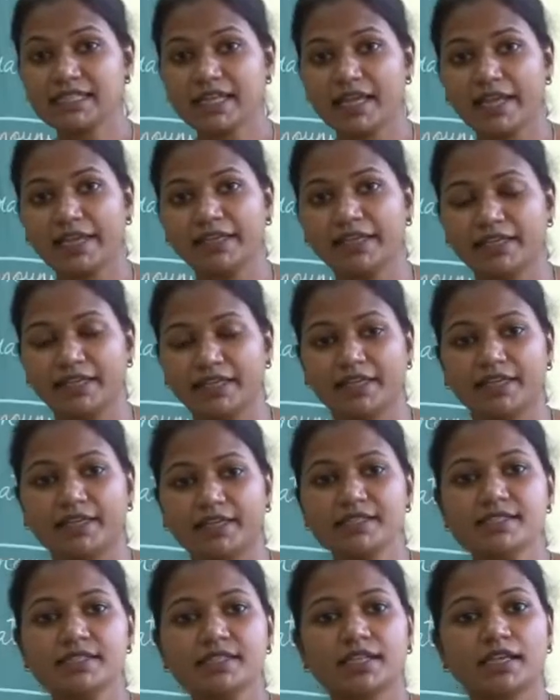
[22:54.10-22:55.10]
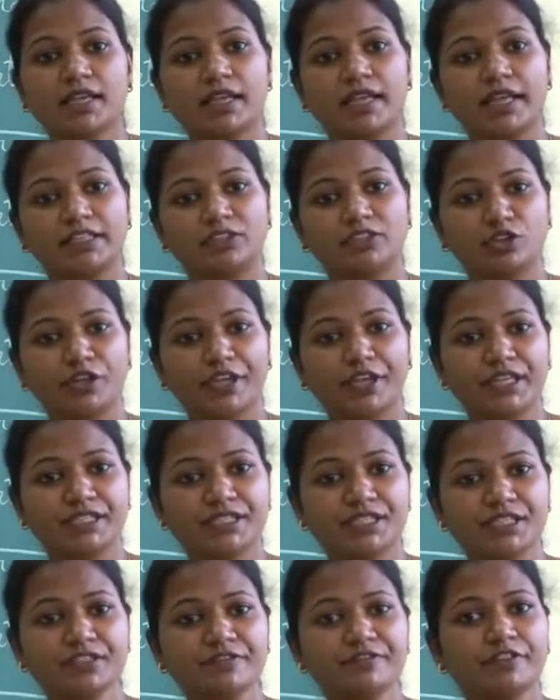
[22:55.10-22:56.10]
kind is
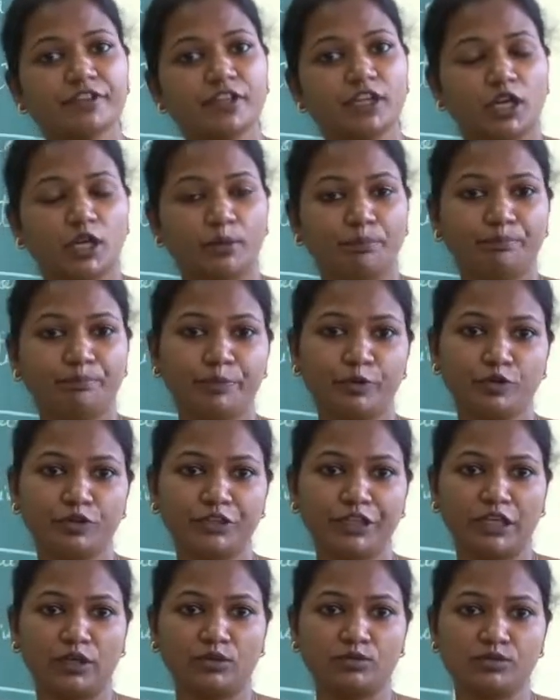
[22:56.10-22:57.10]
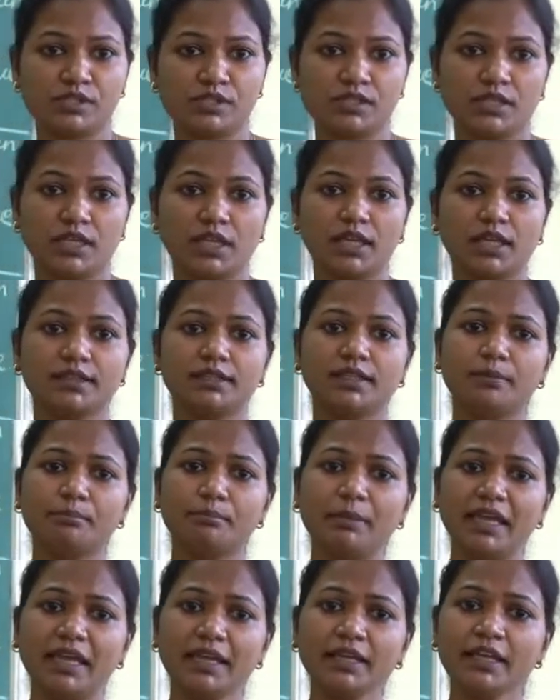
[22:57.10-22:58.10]
interrogative pronouns. The
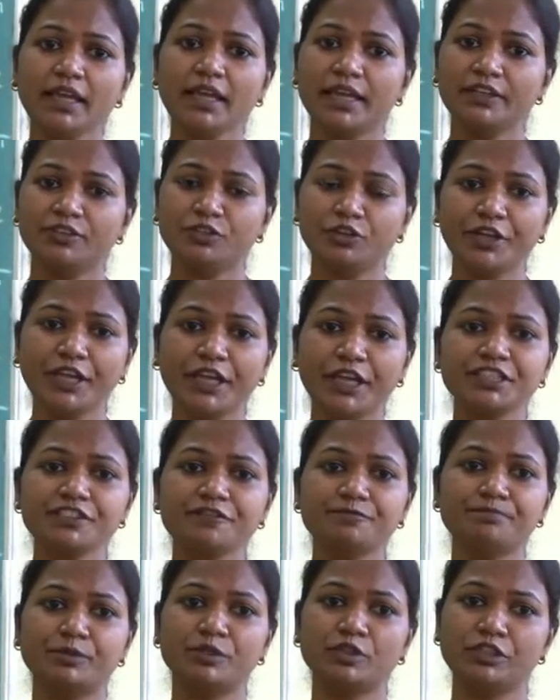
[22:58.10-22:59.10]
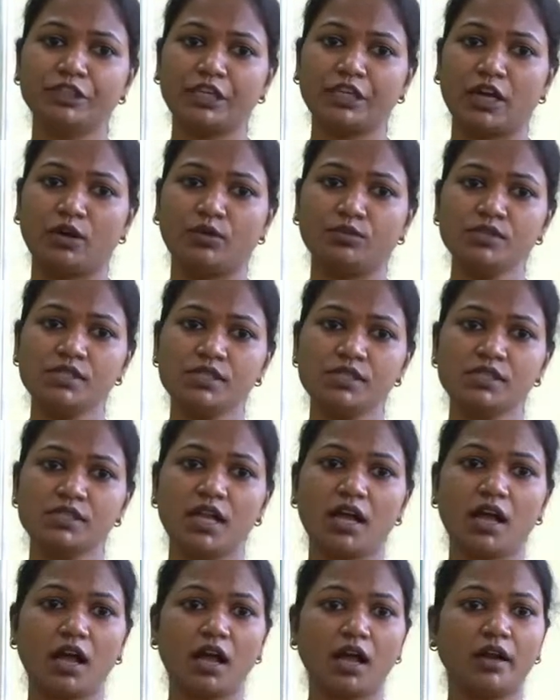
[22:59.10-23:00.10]
main interrogative pronouns
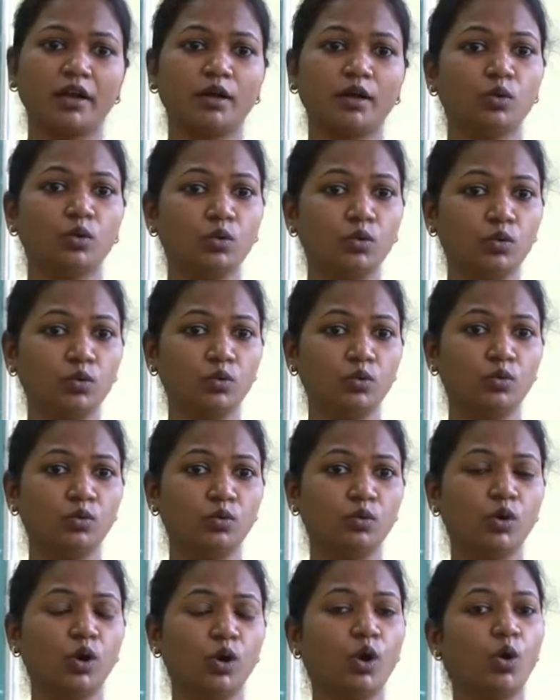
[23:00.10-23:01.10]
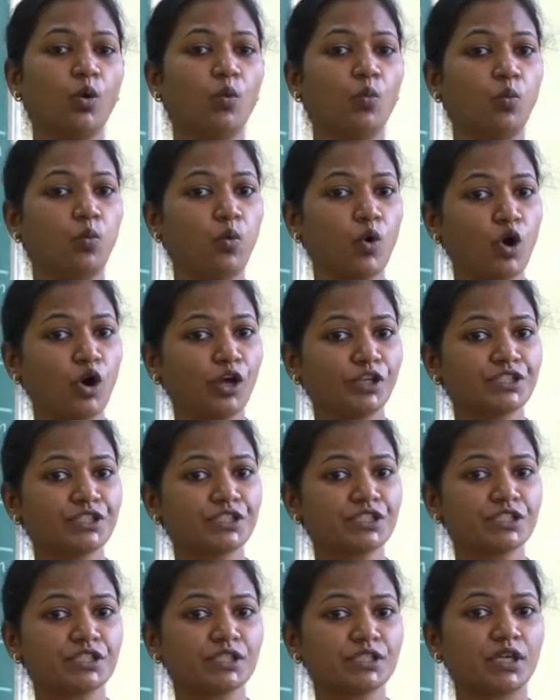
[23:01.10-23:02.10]
are who,
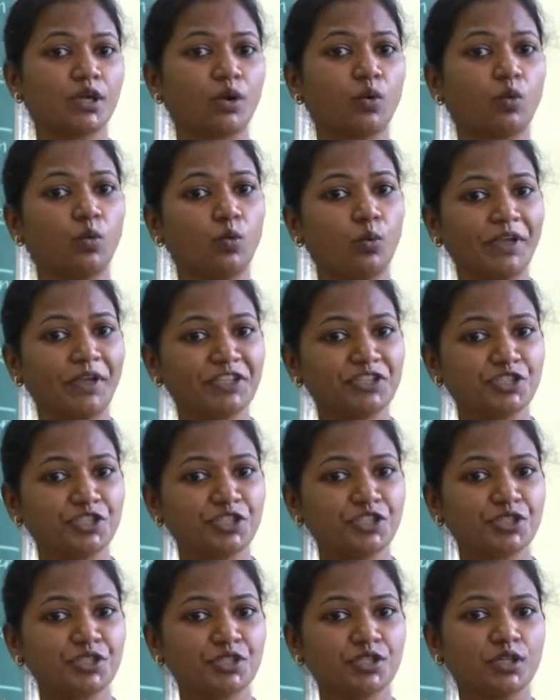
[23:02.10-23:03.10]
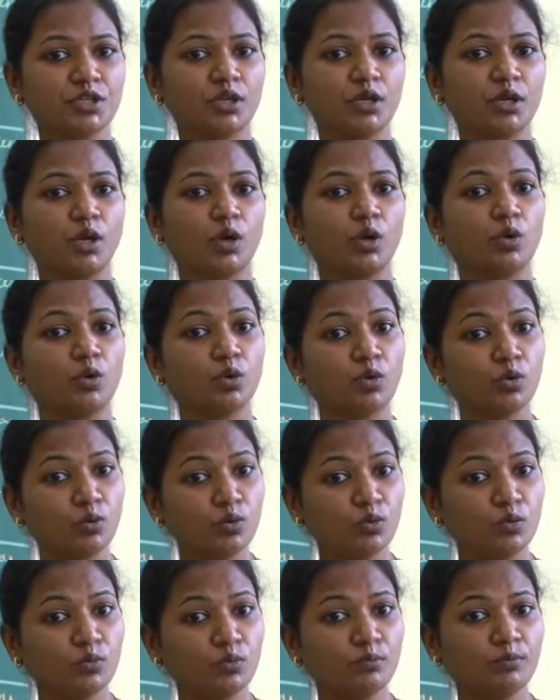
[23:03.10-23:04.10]
what, which,
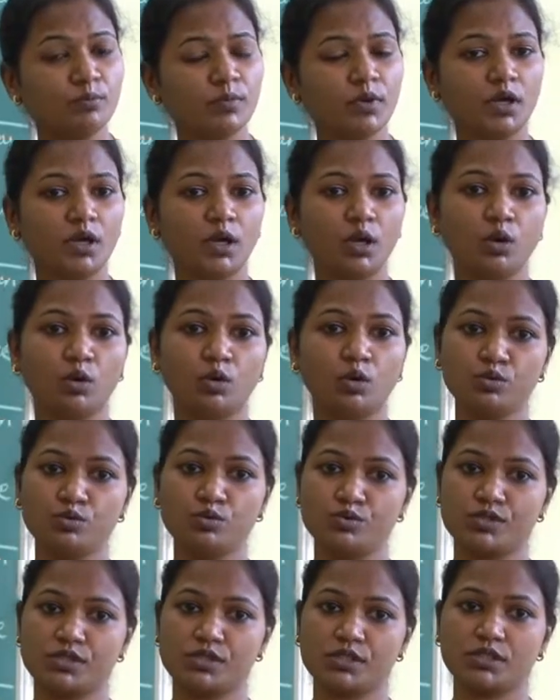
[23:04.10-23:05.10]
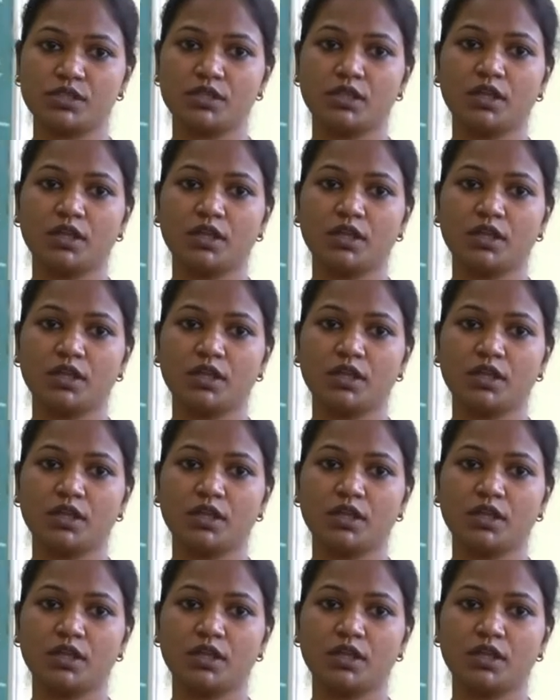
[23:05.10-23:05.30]
whom, whose.